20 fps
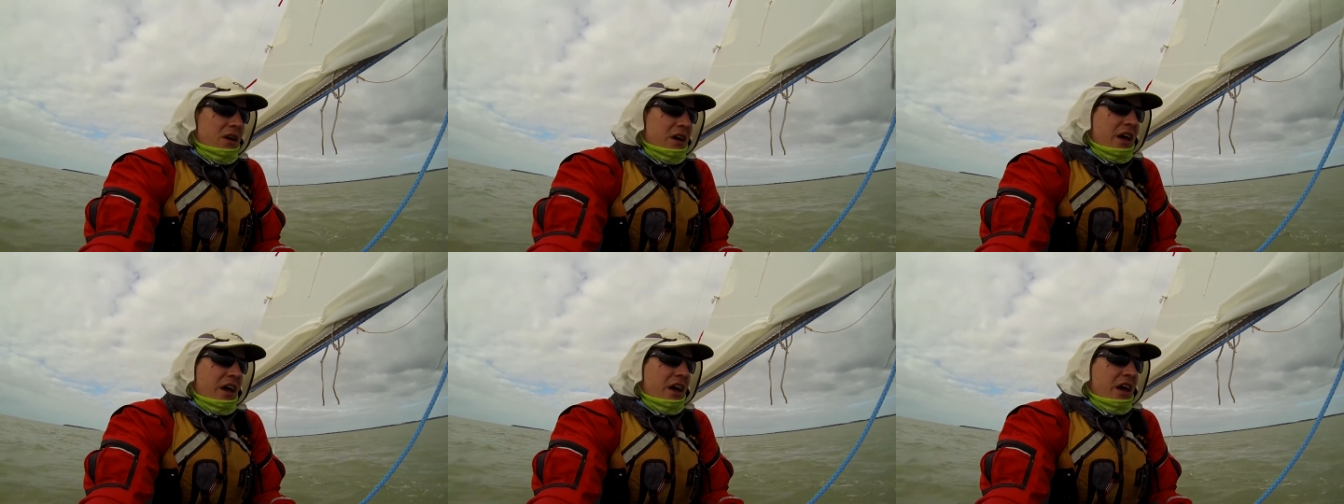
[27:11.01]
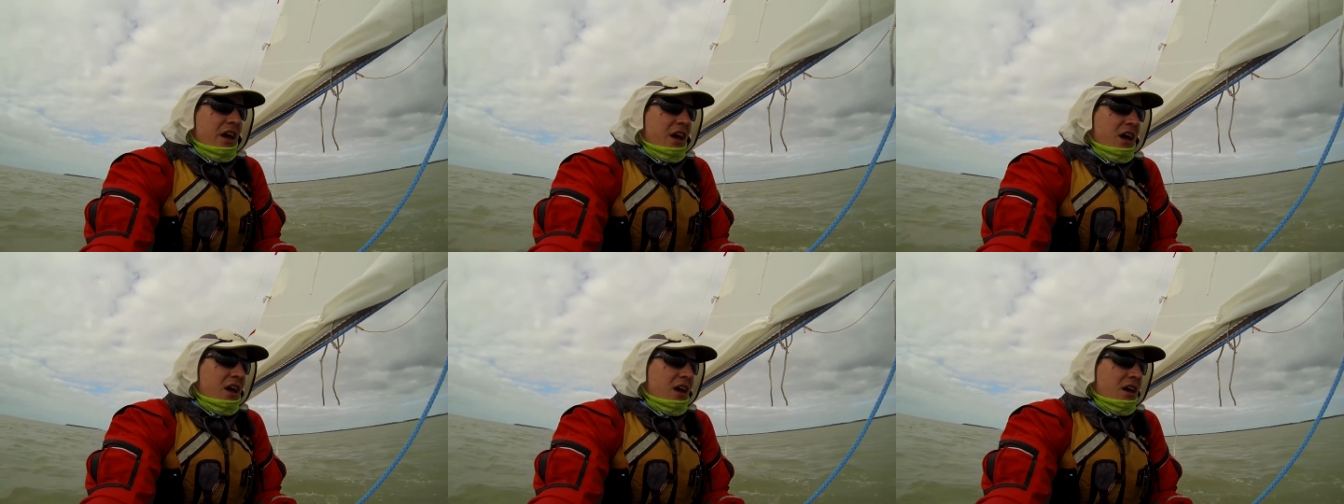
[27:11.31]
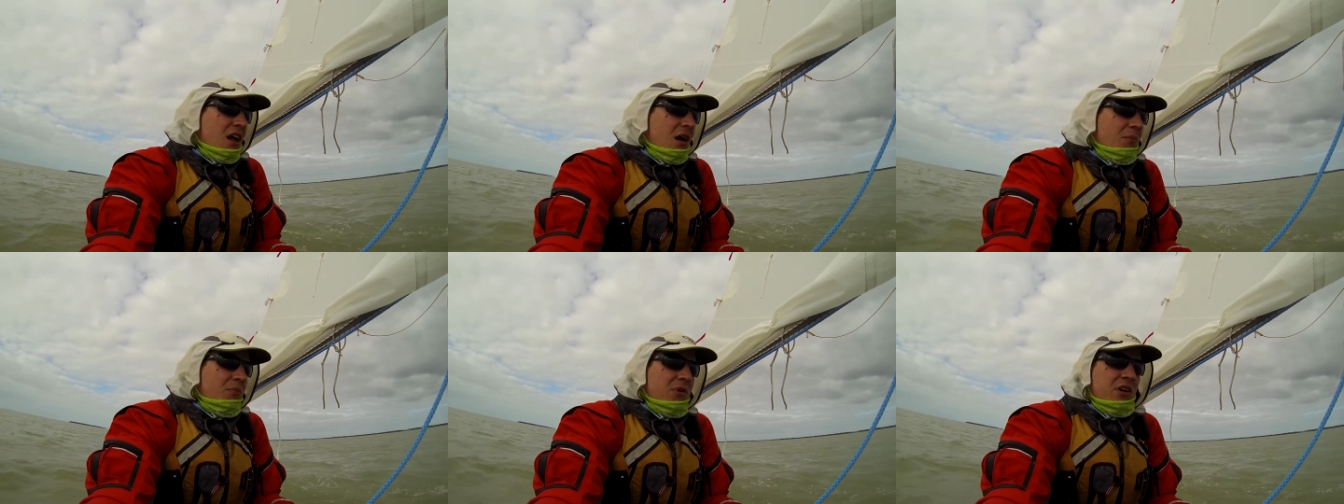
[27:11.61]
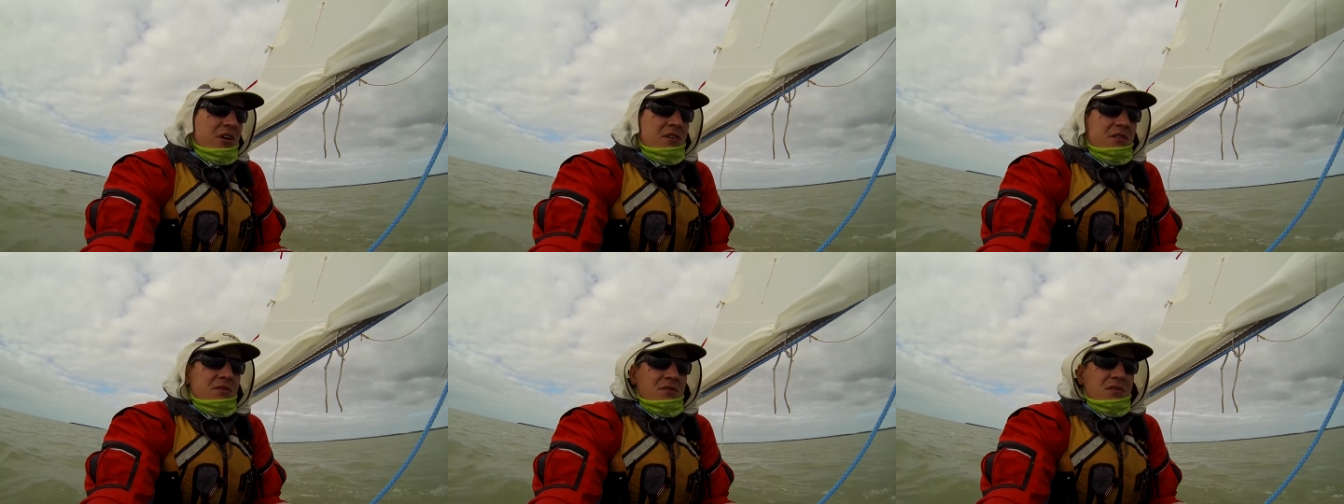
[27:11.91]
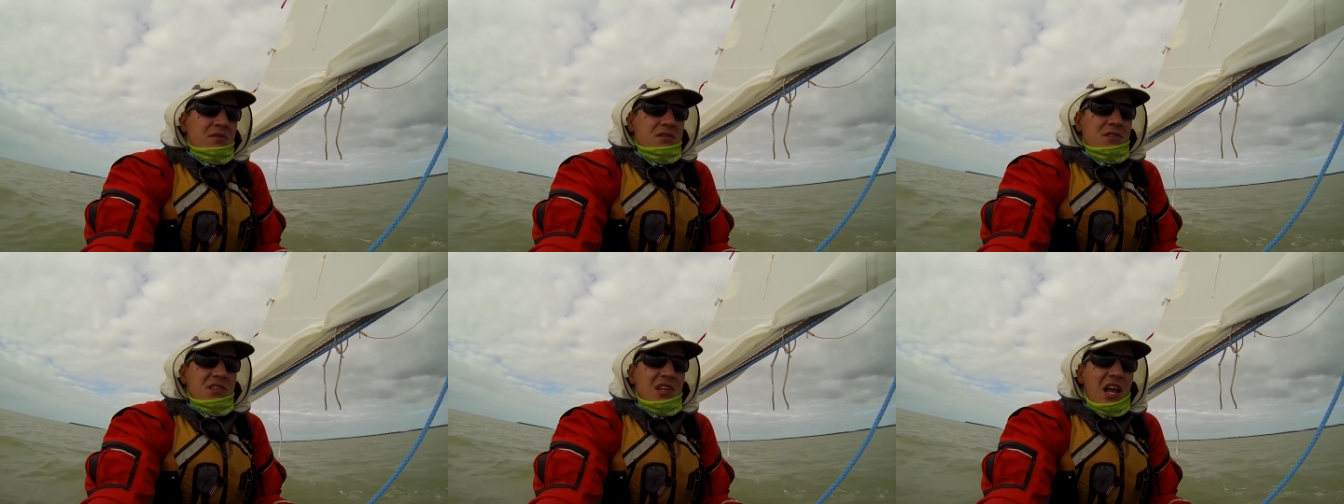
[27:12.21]
And I've been
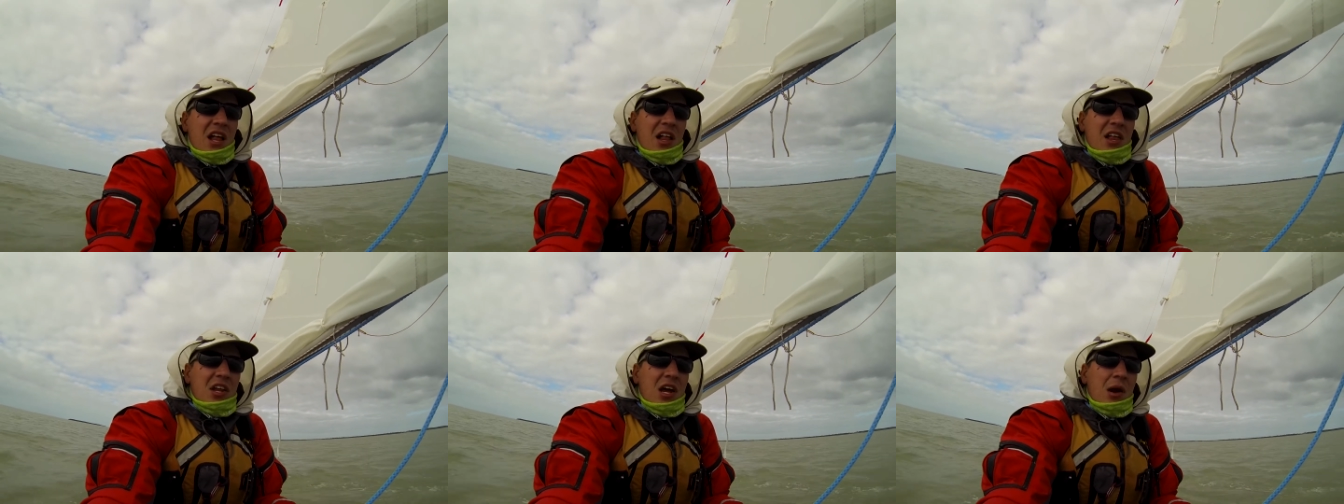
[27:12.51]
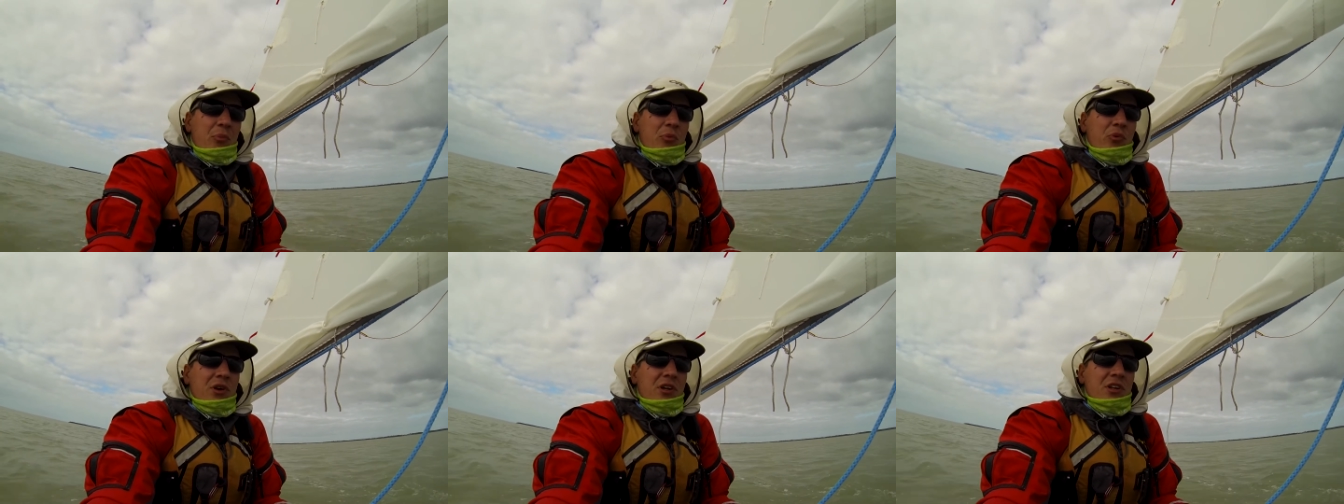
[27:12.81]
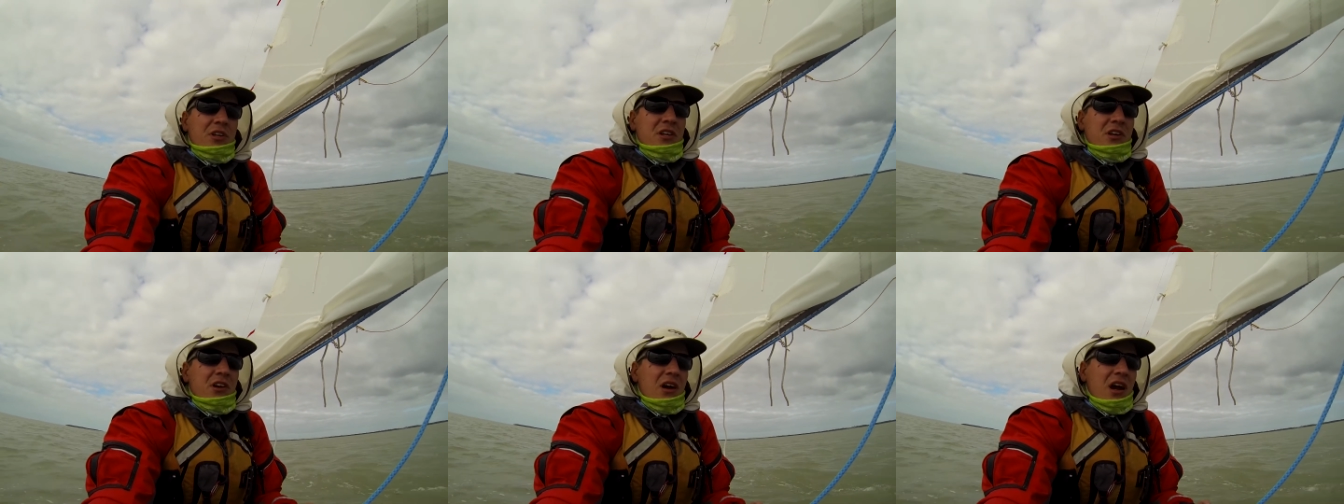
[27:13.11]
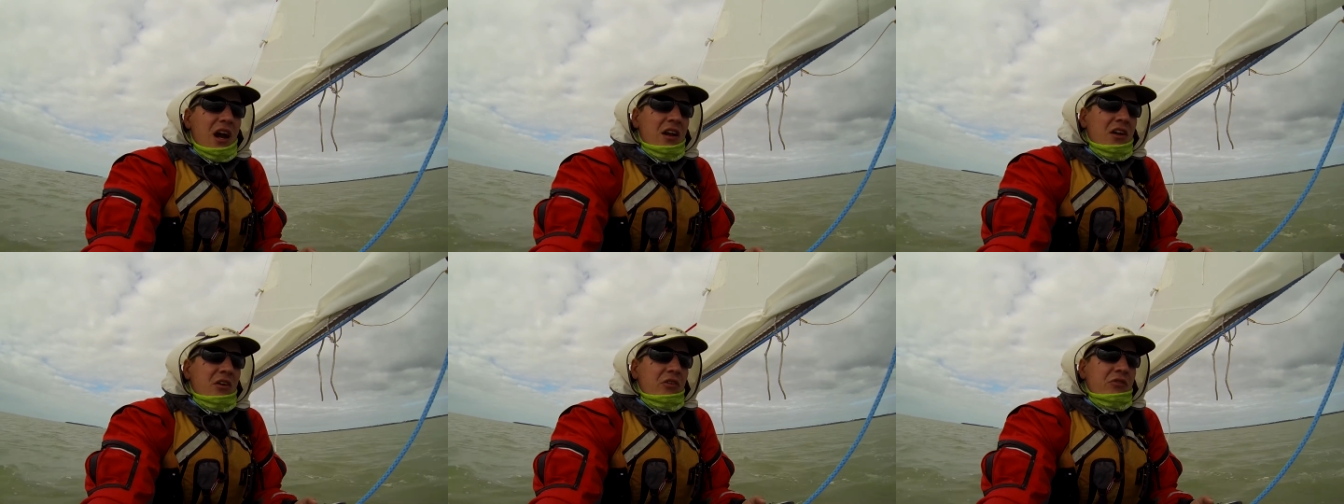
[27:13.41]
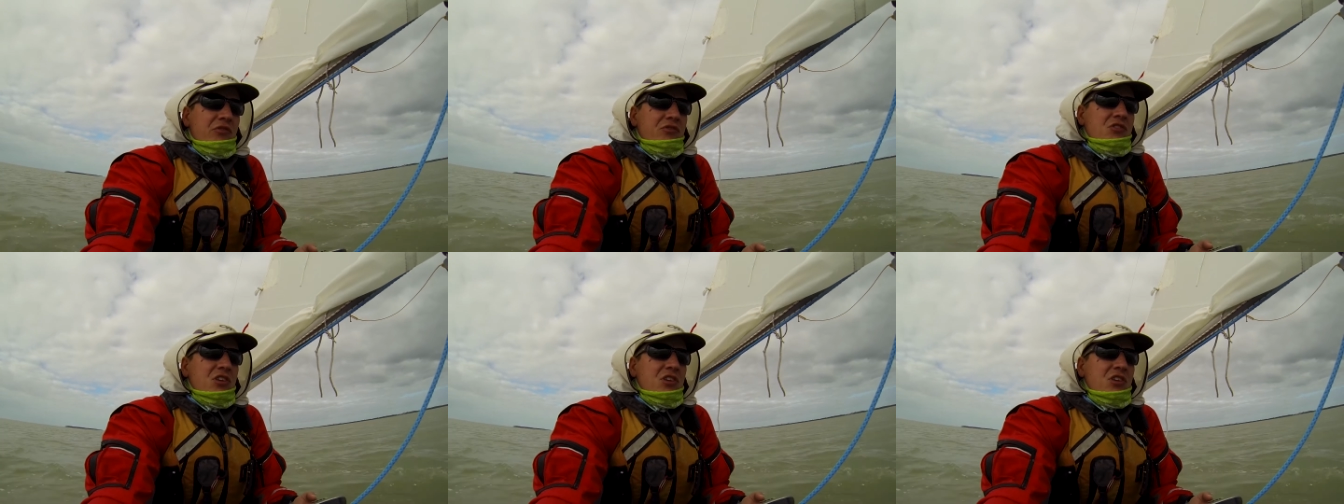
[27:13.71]
sailing upwind here out of